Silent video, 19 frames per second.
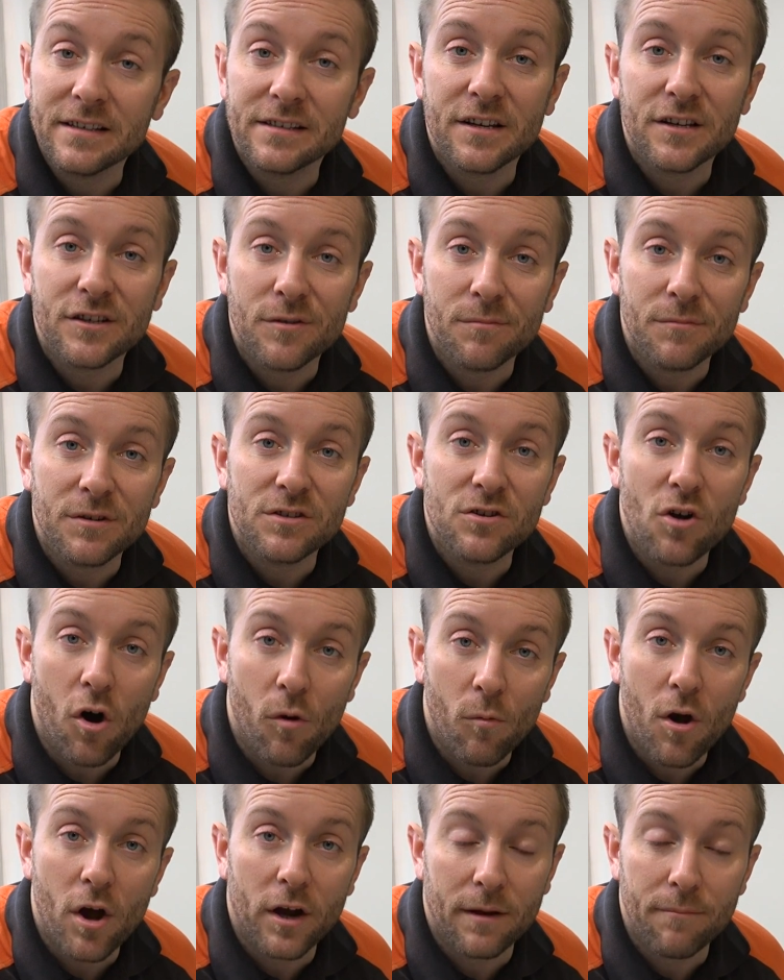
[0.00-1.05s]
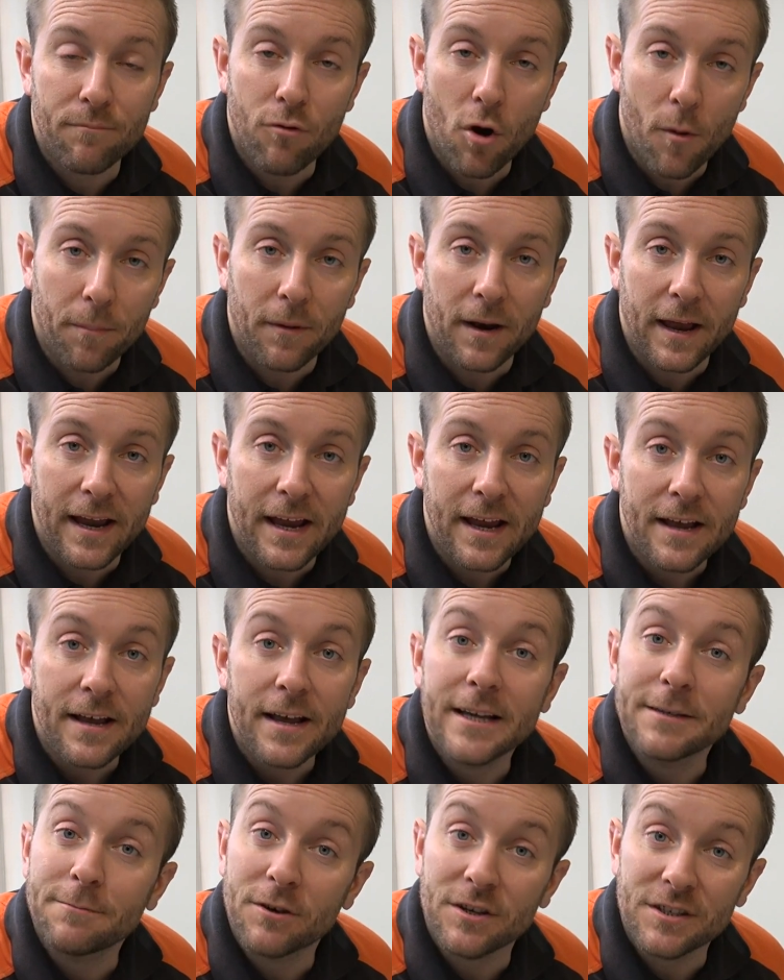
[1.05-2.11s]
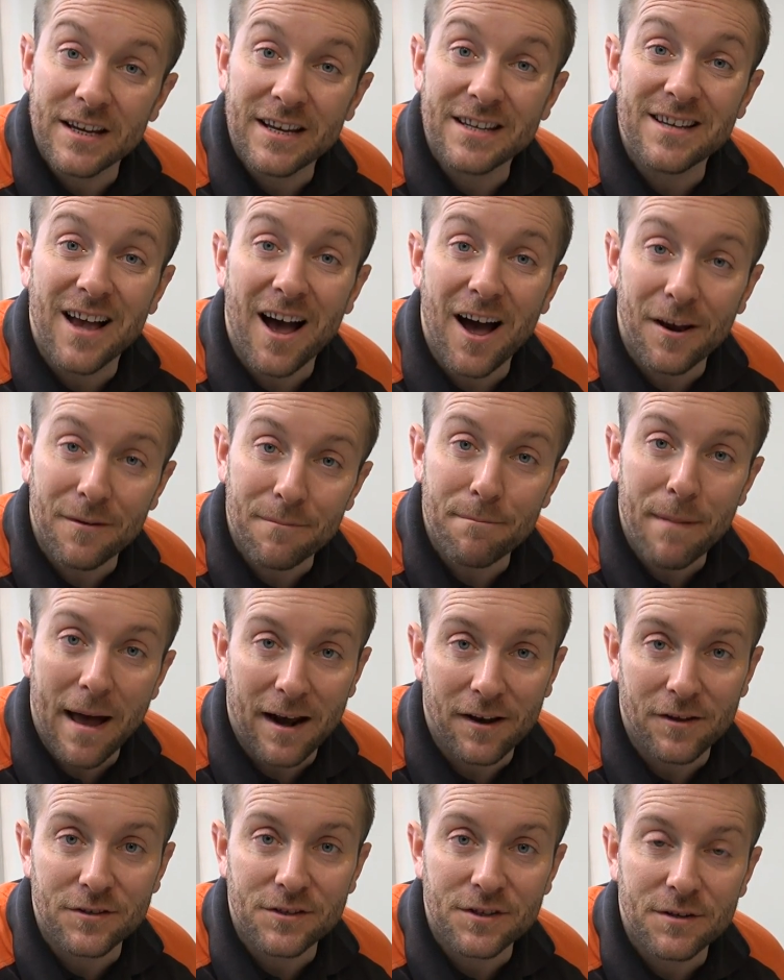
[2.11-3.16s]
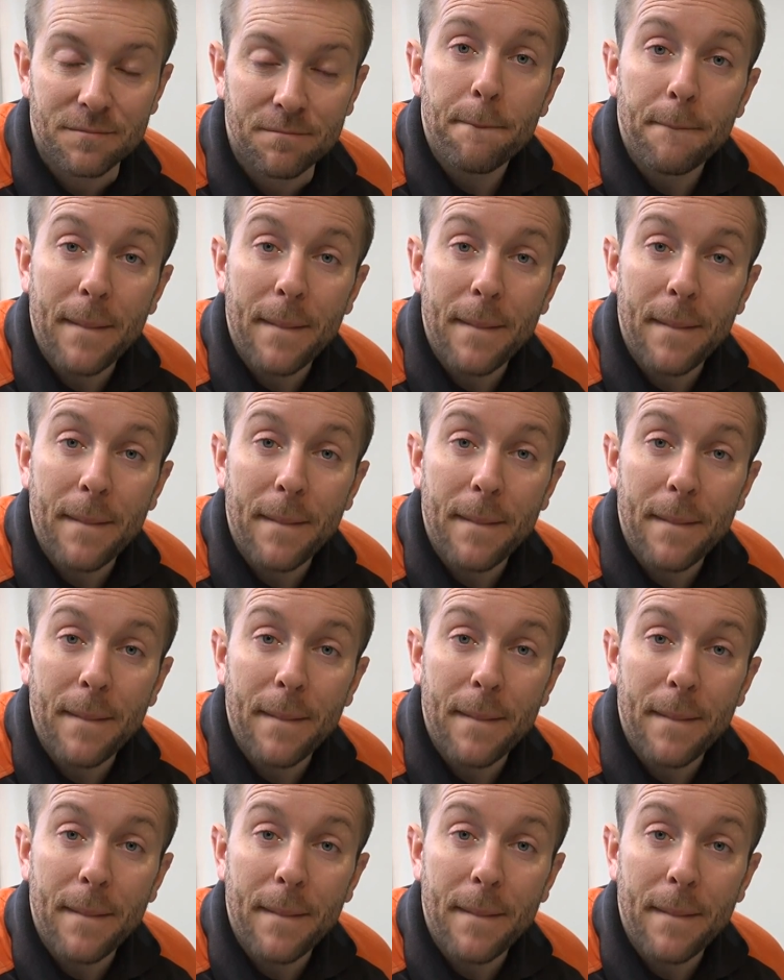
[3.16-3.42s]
system is not working properly, is because it is unbalanced.